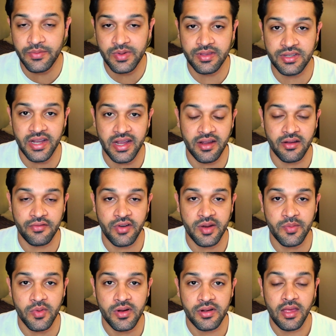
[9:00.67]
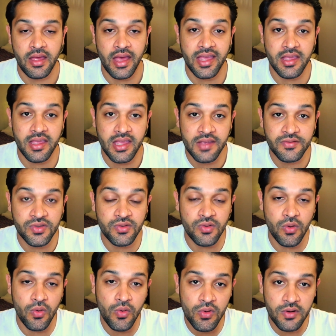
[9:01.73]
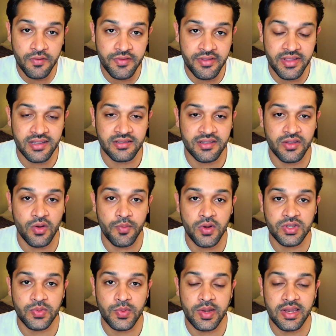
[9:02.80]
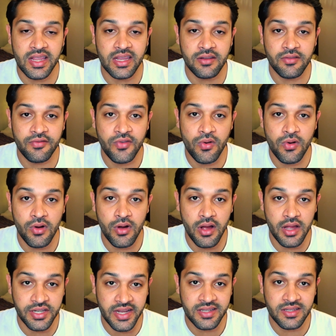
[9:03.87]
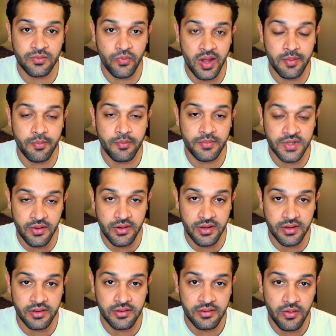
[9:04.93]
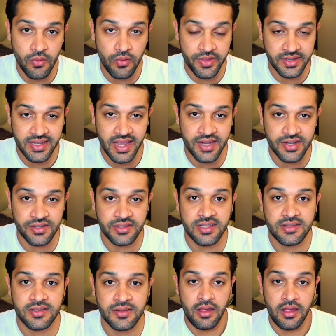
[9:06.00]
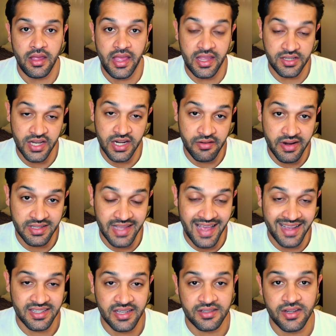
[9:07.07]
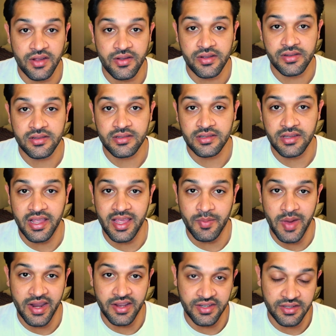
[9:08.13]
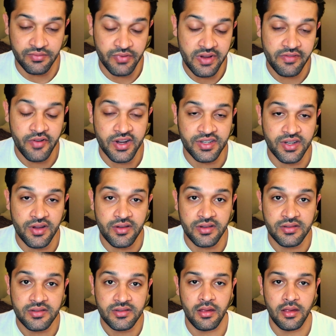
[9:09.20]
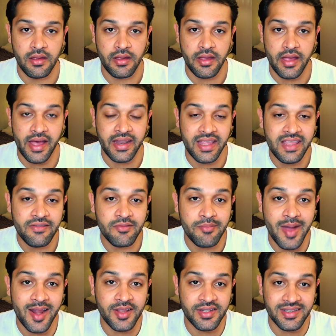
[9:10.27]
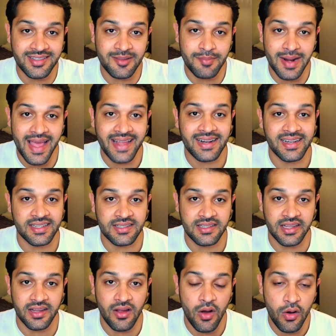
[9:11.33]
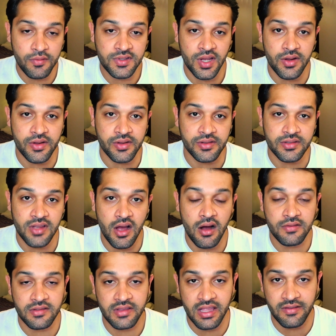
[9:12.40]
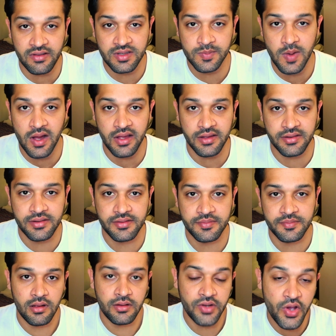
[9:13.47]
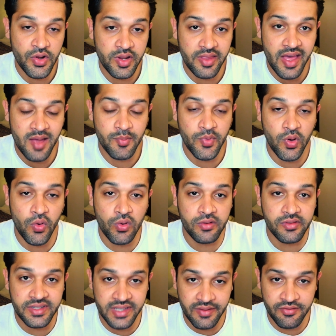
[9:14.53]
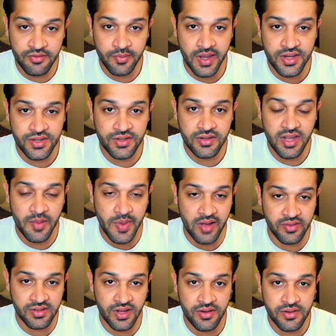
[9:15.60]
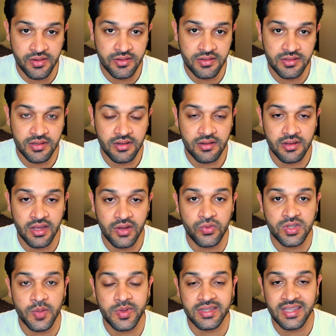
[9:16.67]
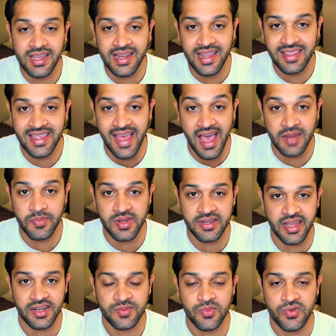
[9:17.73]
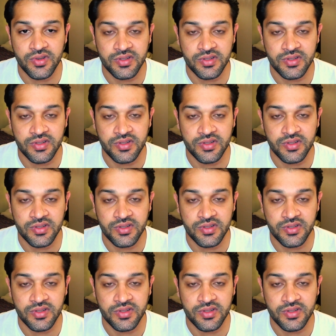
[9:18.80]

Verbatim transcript: the Django framework and gives you all of the things that you'll possibly need for a JSON Web Token authentication system. It generates access tokens, it manages refresh tokens, and it even manages the blacklisting of tokens after they've expired. Not only that, but all of this information about the tokens can also be seen in the admin dashboard as